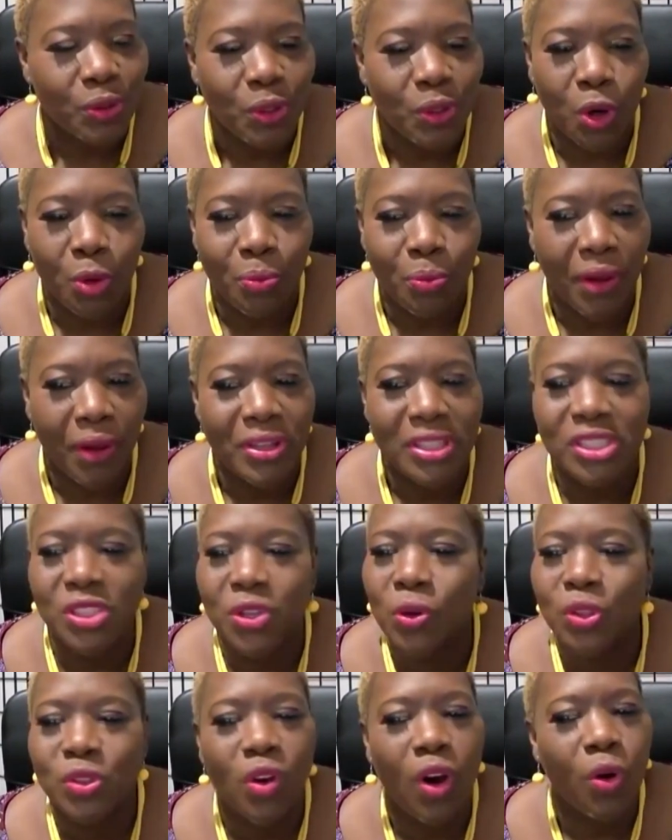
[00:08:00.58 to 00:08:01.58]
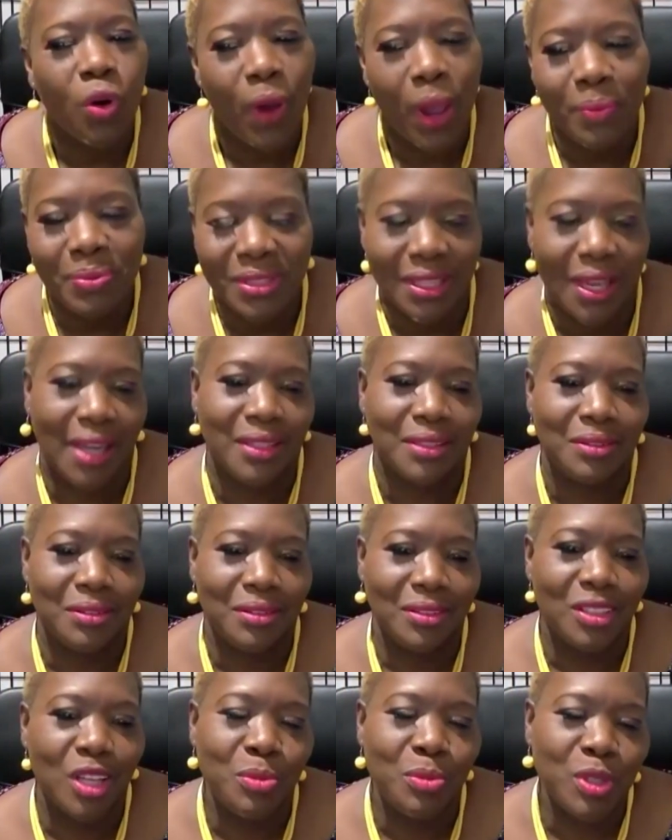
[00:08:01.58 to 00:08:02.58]
to our parents, go to our website,
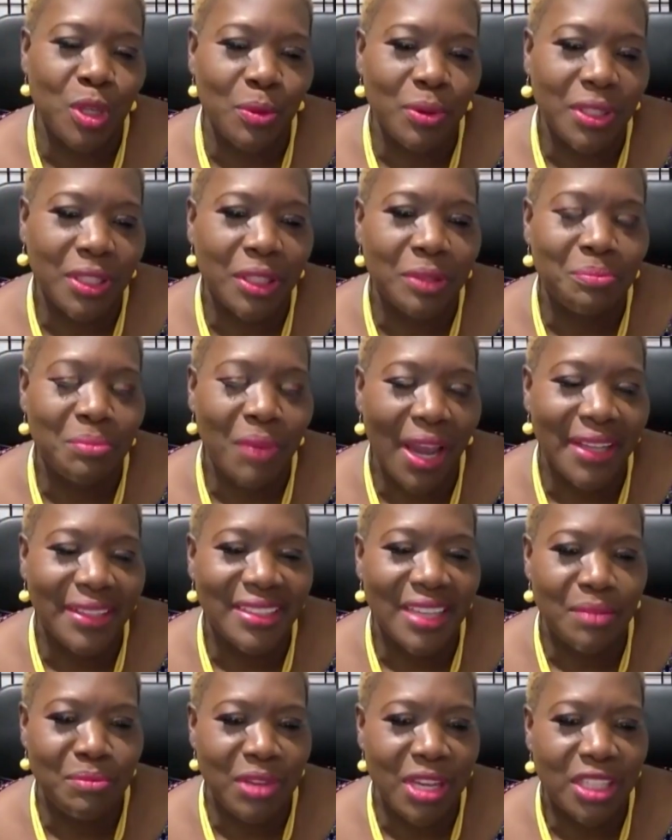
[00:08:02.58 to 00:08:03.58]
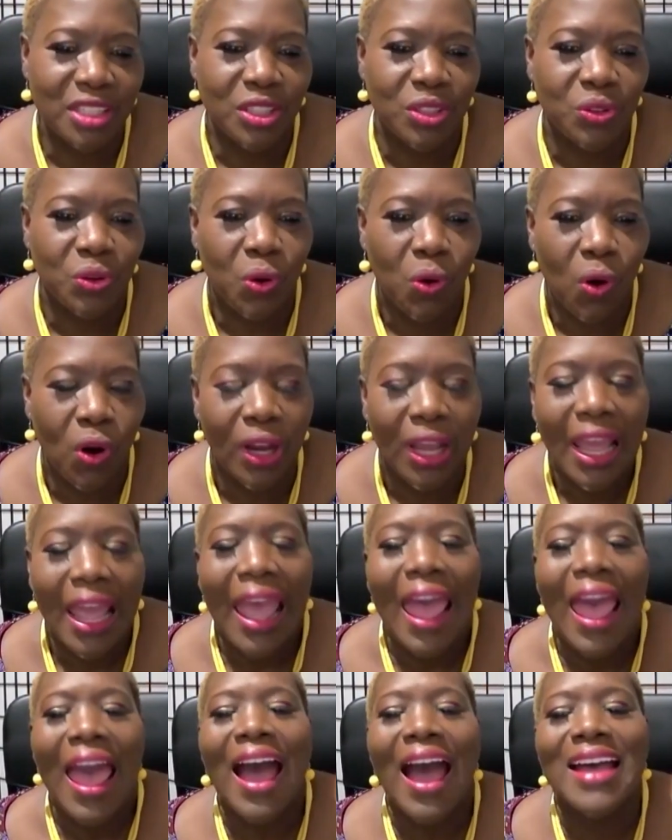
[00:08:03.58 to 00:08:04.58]
www.mytimeinc.org,
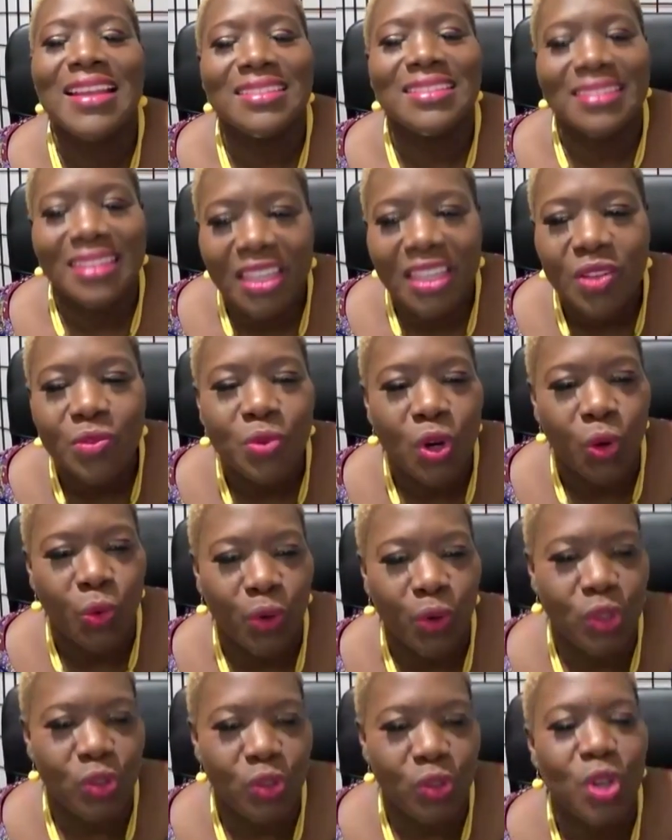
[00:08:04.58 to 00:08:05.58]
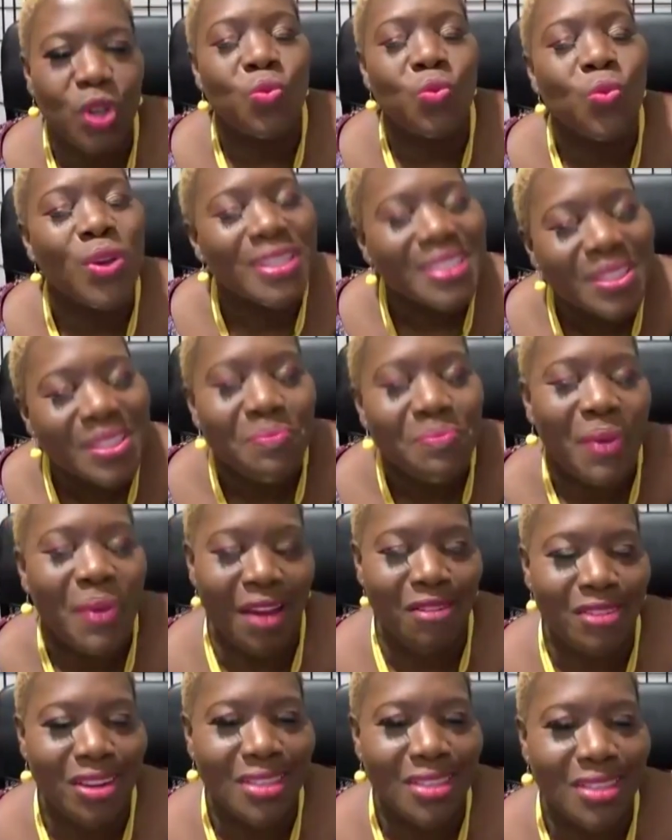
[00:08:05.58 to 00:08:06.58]
and see the work we're doing with the
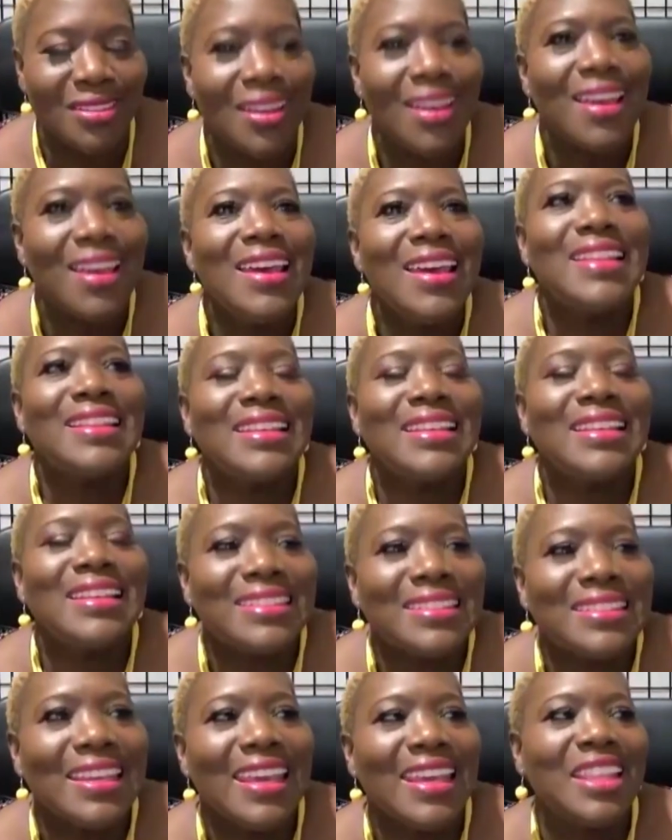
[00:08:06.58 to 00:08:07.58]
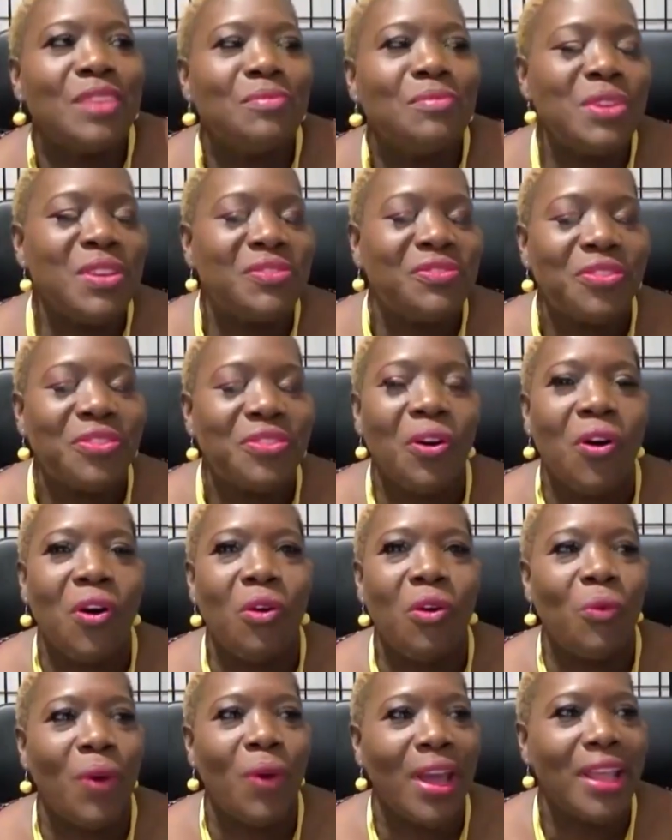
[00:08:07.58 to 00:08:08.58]
parents to see the
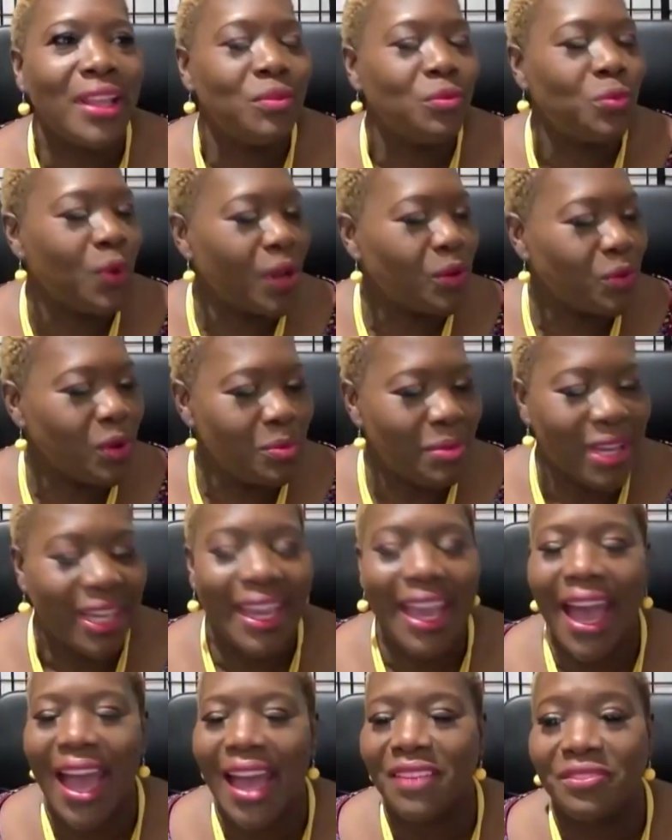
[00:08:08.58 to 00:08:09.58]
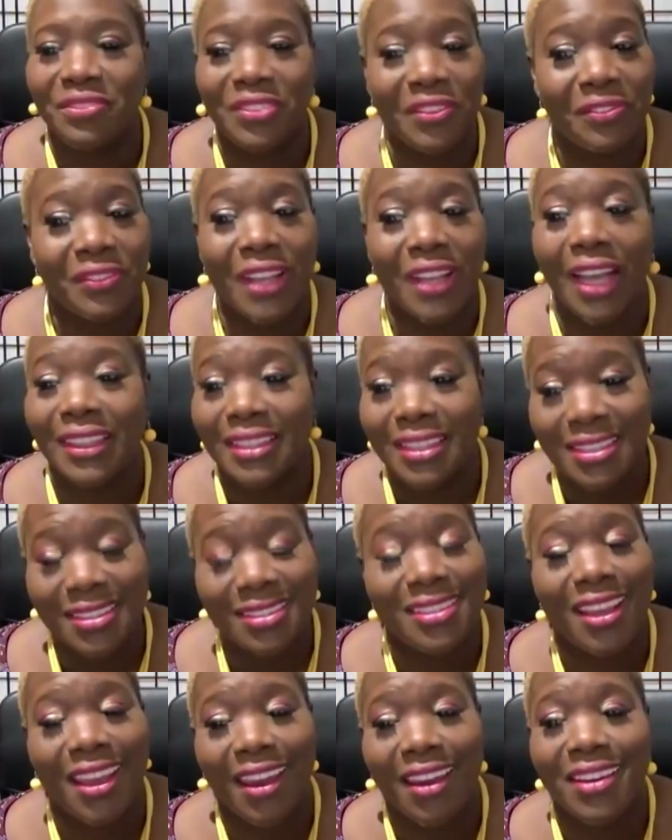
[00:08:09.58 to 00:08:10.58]
before when when we began. And
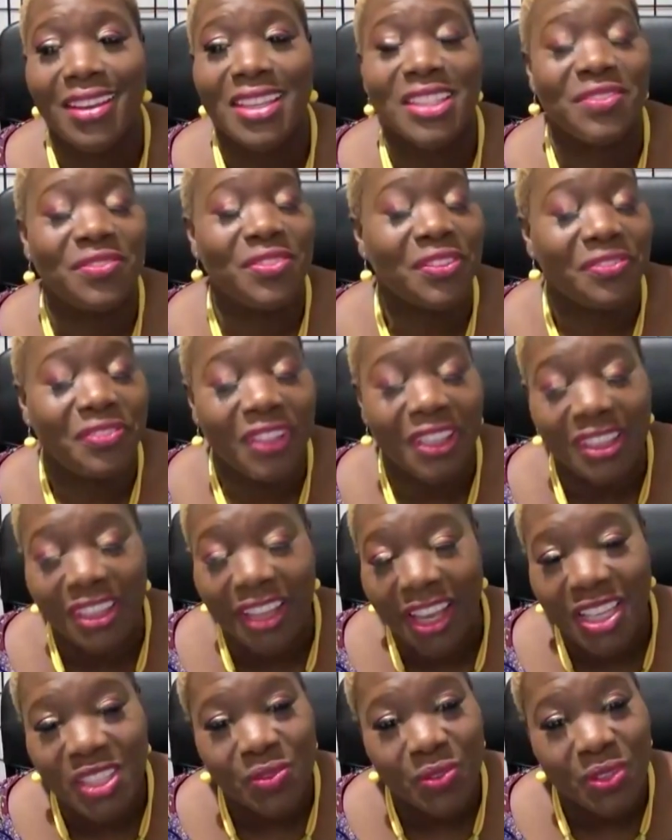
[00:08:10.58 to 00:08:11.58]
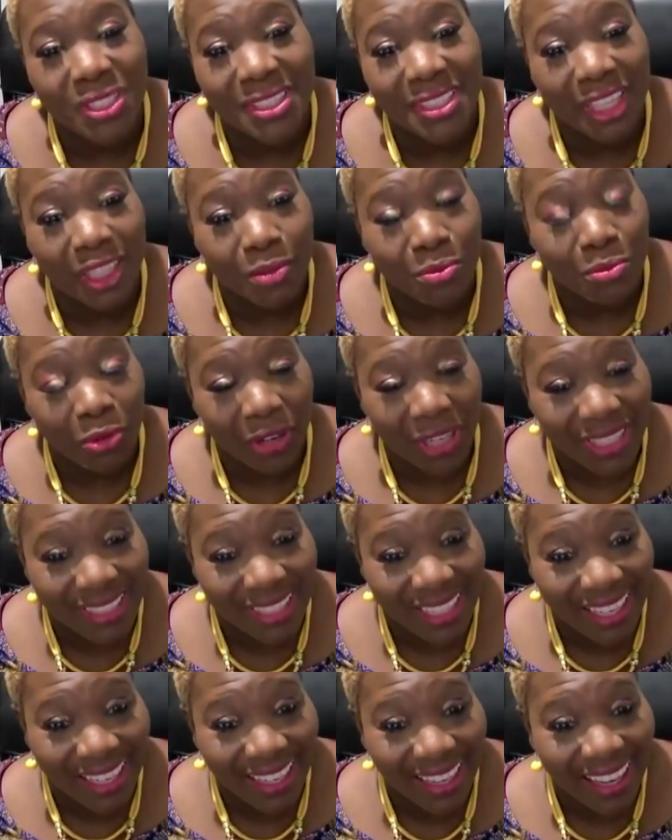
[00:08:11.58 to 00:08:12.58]
this year is 15 years we're
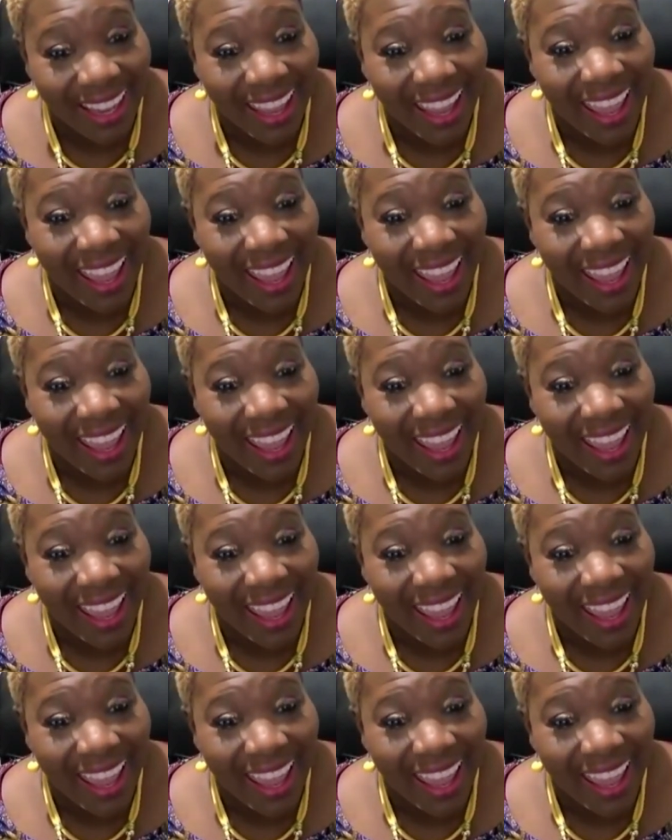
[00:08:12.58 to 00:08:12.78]
celebrating,